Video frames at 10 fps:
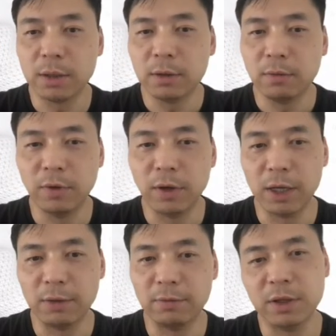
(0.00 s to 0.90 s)

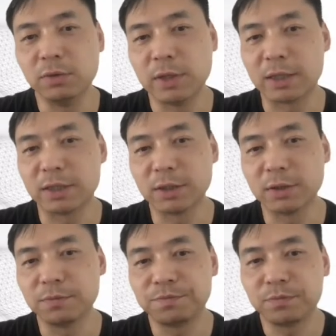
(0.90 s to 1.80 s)
we know
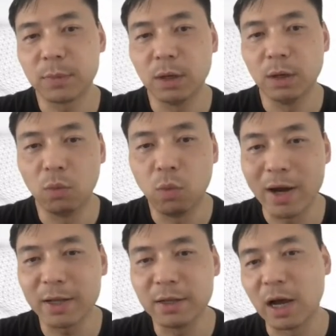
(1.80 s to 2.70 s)
that a
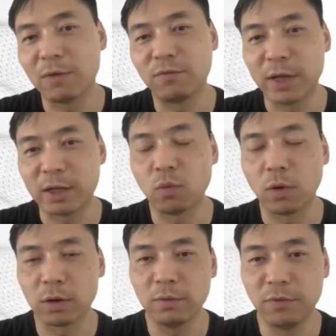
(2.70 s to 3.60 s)
wide enough
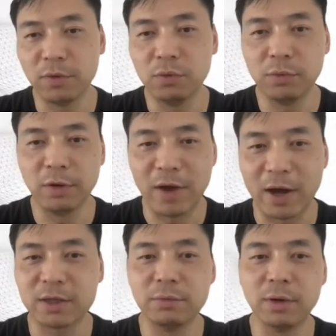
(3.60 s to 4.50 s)
network will
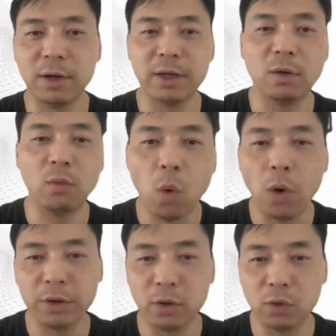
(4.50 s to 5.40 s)
effectively
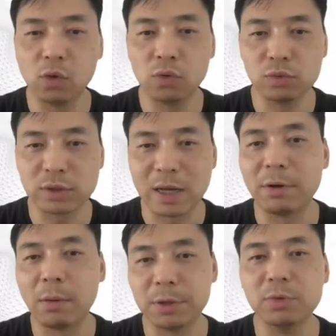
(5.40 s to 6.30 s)
avoid local
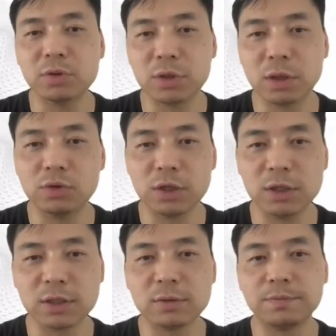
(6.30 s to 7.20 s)
suboptimal
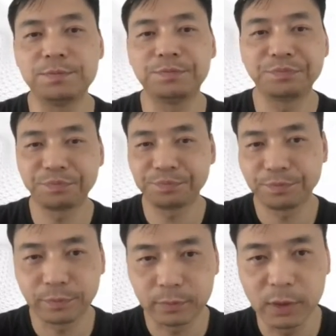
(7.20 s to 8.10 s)
solutions
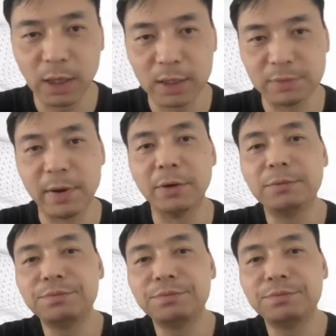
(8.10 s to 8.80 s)
as well.